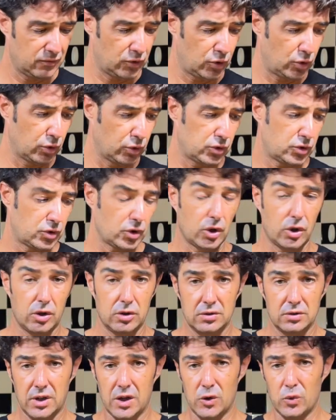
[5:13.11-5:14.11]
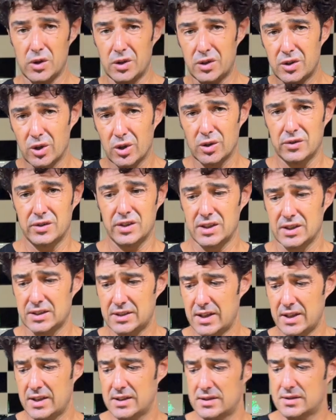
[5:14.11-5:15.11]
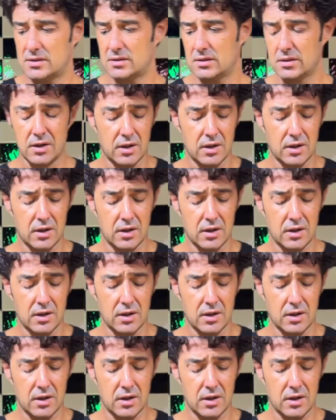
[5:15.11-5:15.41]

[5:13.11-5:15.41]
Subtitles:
too strong and will cover the taste